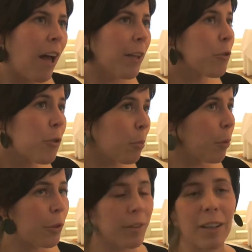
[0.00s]
and to
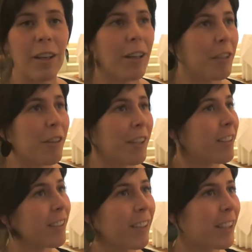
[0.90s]
support
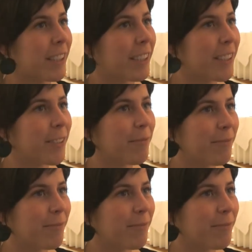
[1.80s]
events like these.